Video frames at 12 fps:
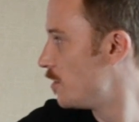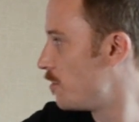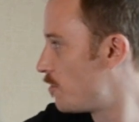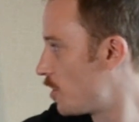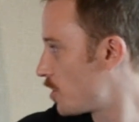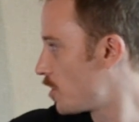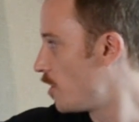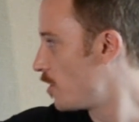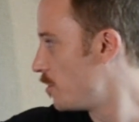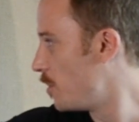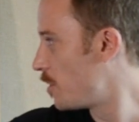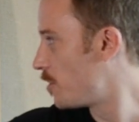the first
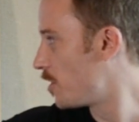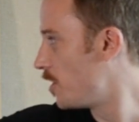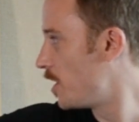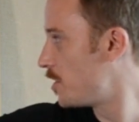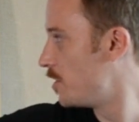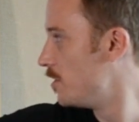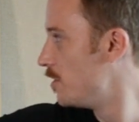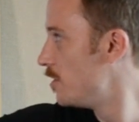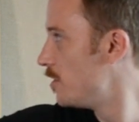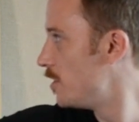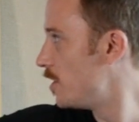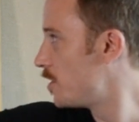chord in my progression
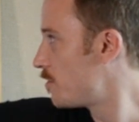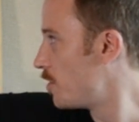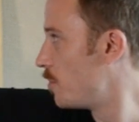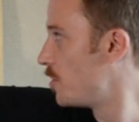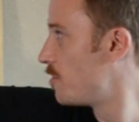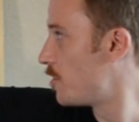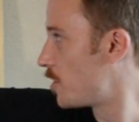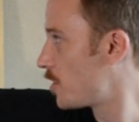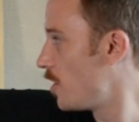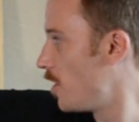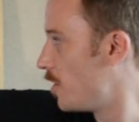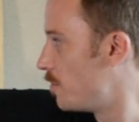is from the first
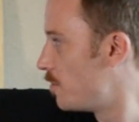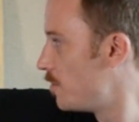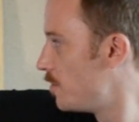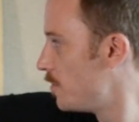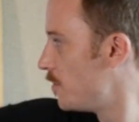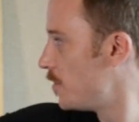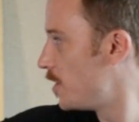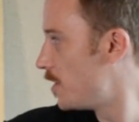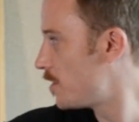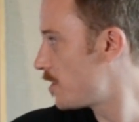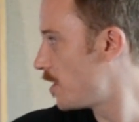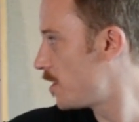column.
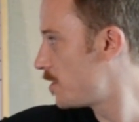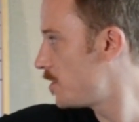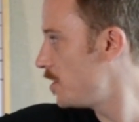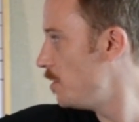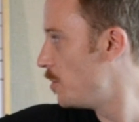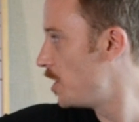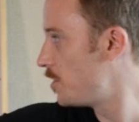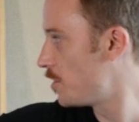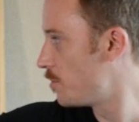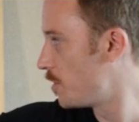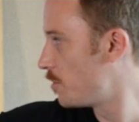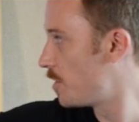It's a C
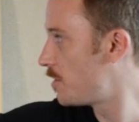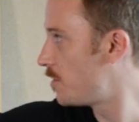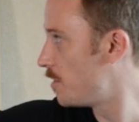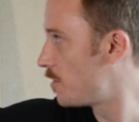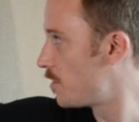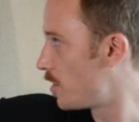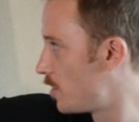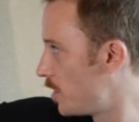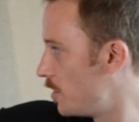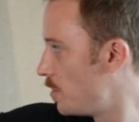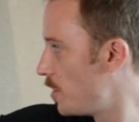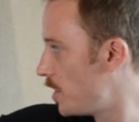major but with the 3rd
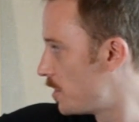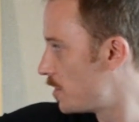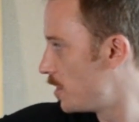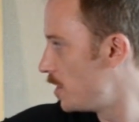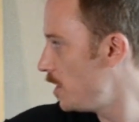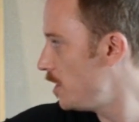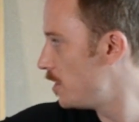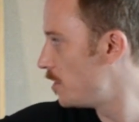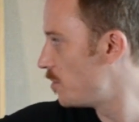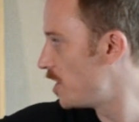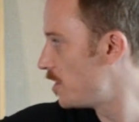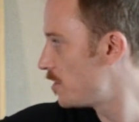in the bass and E in
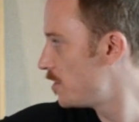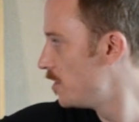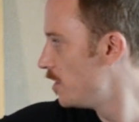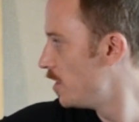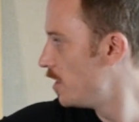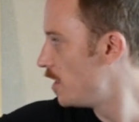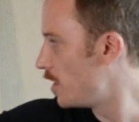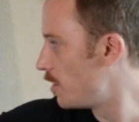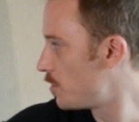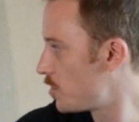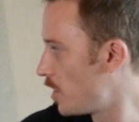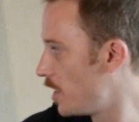the bass. And
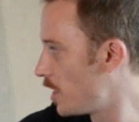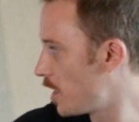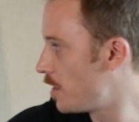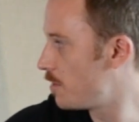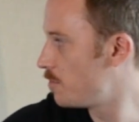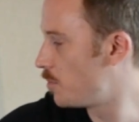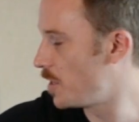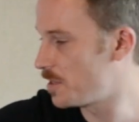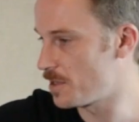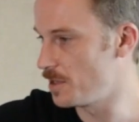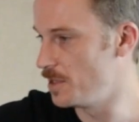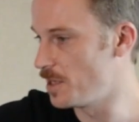I was trying to get
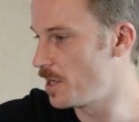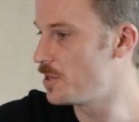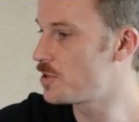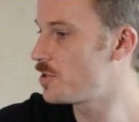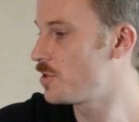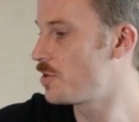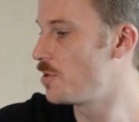basically nice